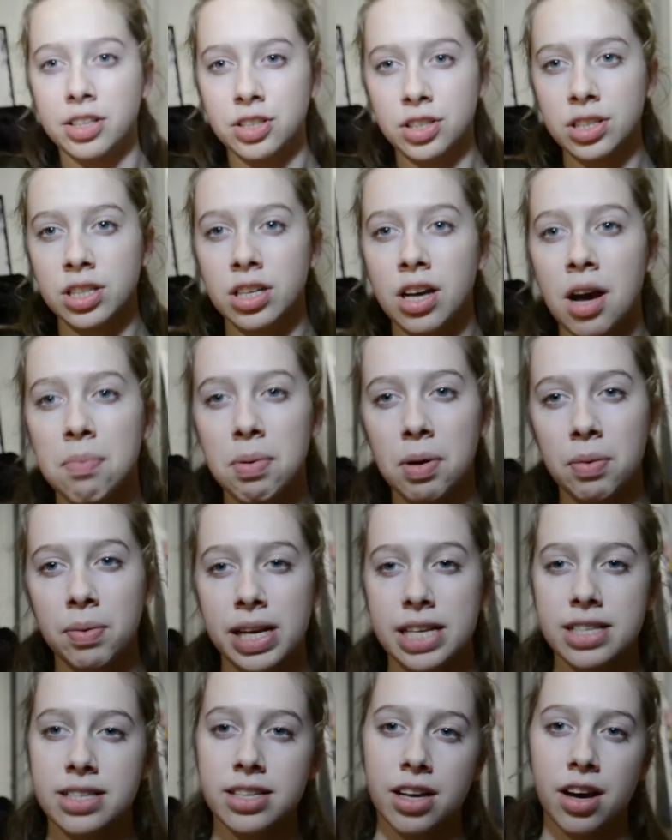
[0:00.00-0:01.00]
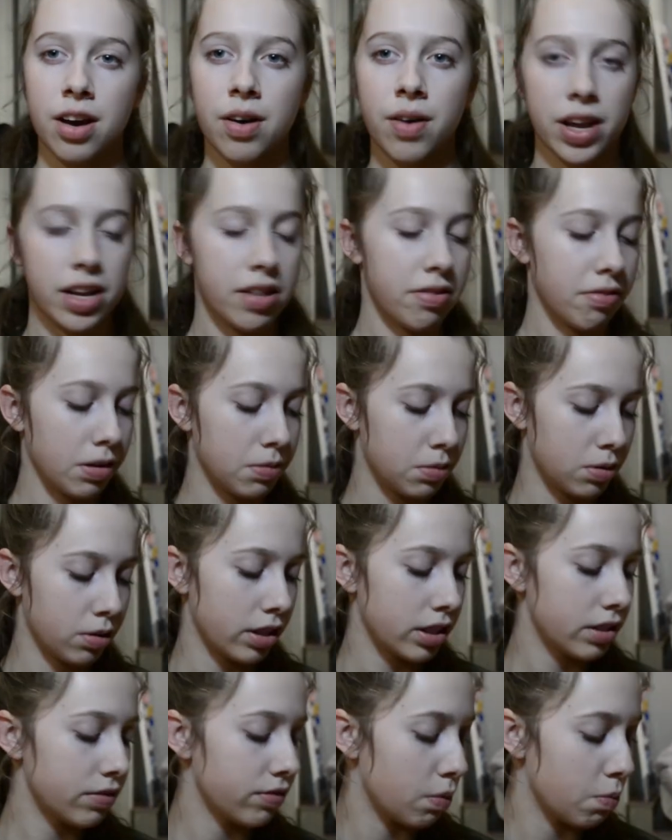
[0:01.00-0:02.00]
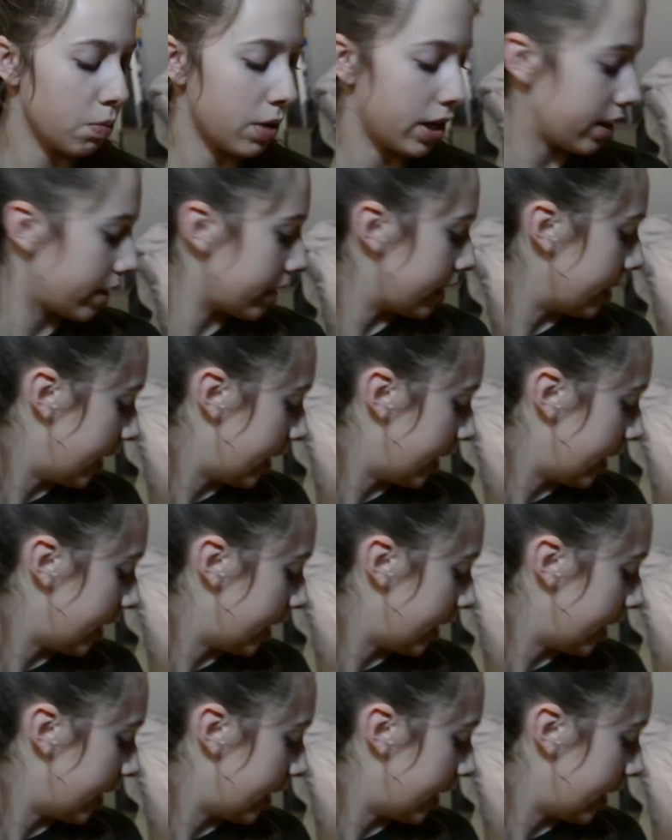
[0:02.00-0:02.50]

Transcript: just a couple weeks ago at a thrift store. It's from American